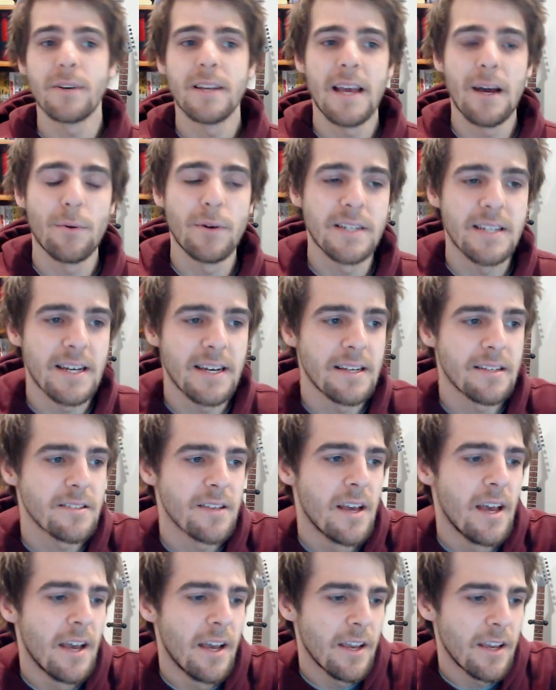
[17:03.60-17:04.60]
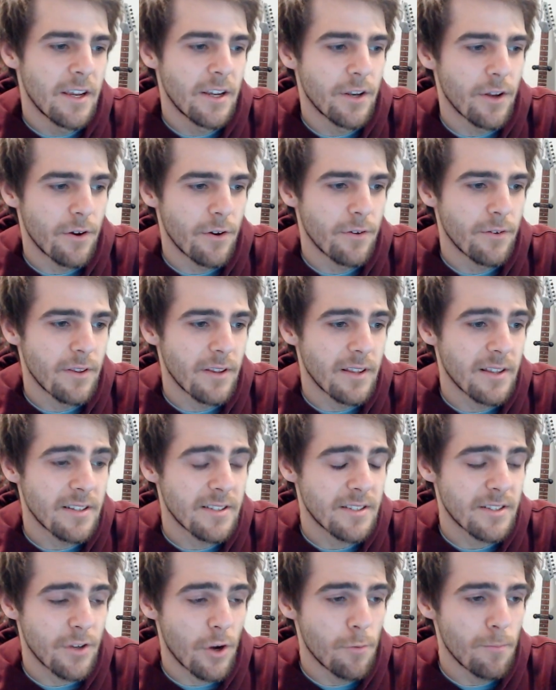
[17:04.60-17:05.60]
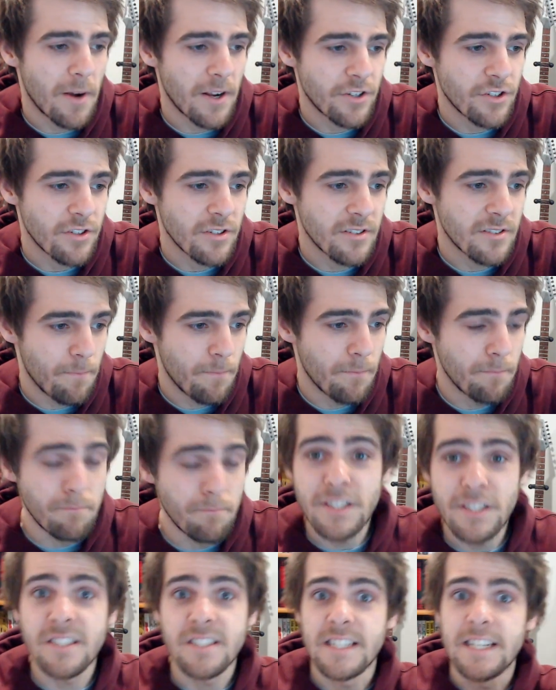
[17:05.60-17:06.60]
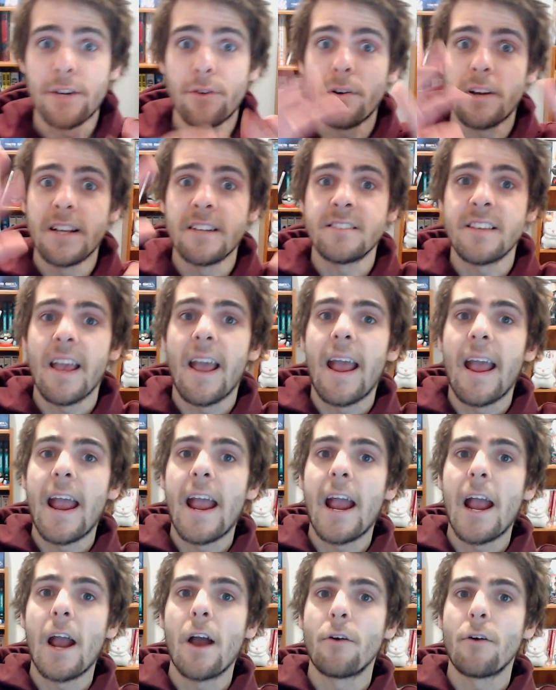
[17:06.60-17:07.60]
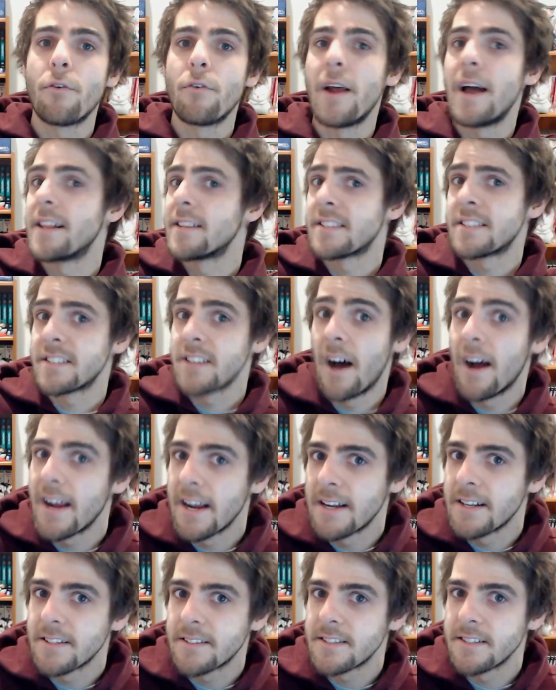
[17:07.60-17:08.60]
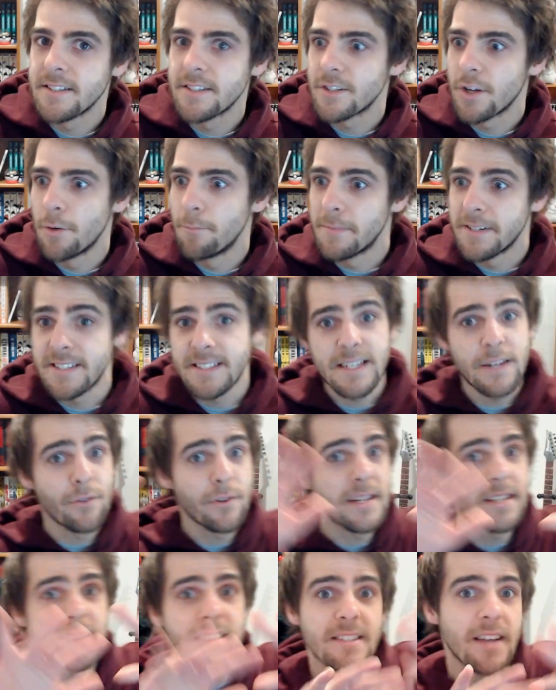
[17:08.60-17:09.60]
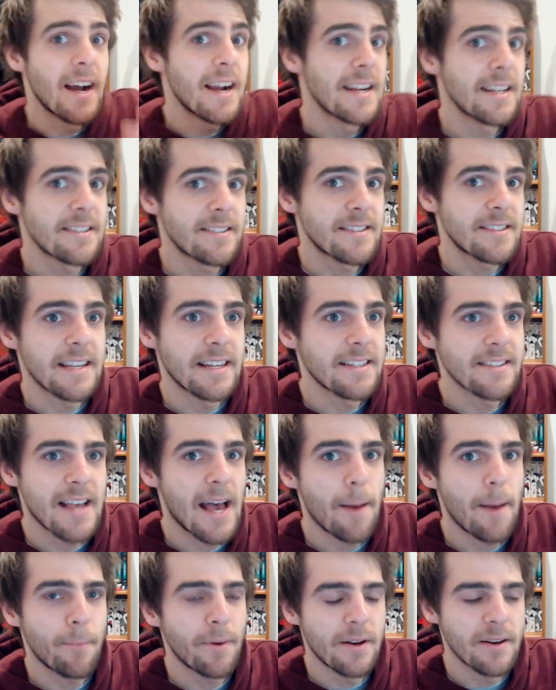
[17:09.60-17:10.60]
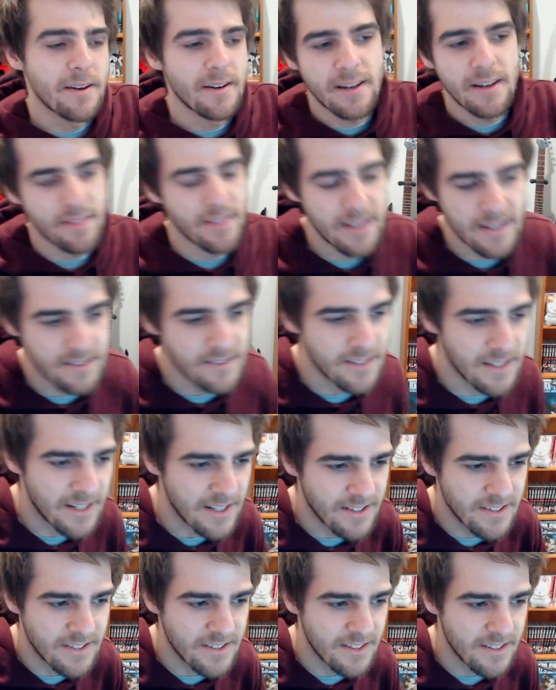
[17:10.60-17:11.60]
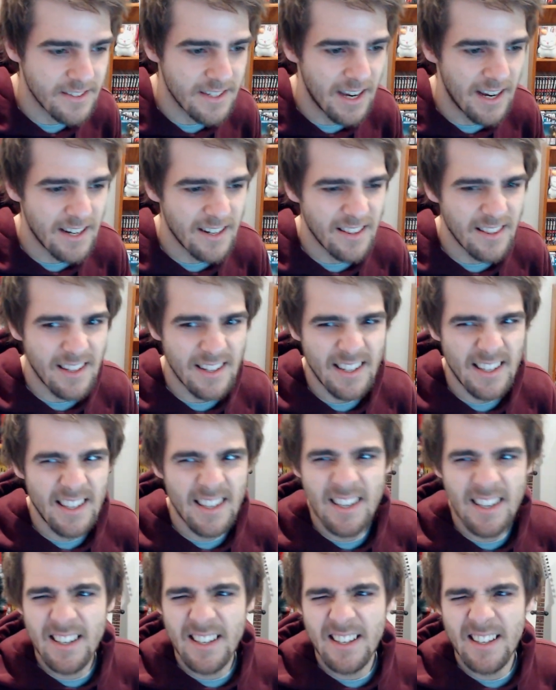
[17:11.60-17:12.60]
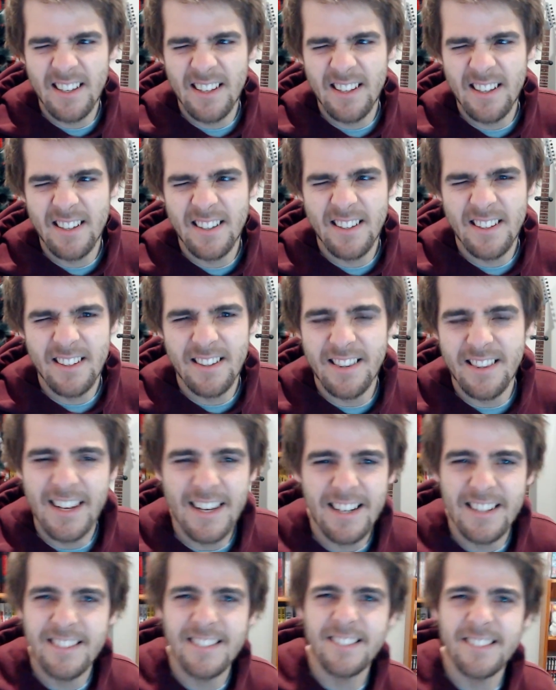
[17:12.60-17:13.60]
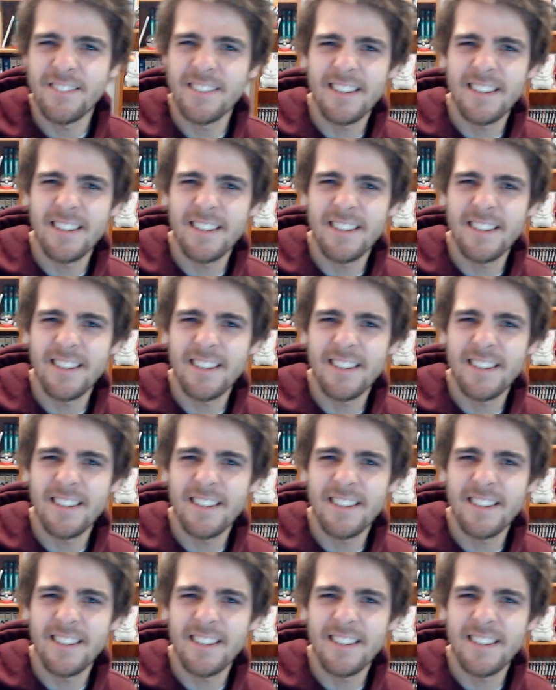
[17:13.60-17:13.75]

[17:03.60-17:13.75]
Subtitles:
nowadays. There's so much mysterious air around science, and so mysterious science things happen in this, and it's just kind of like, it's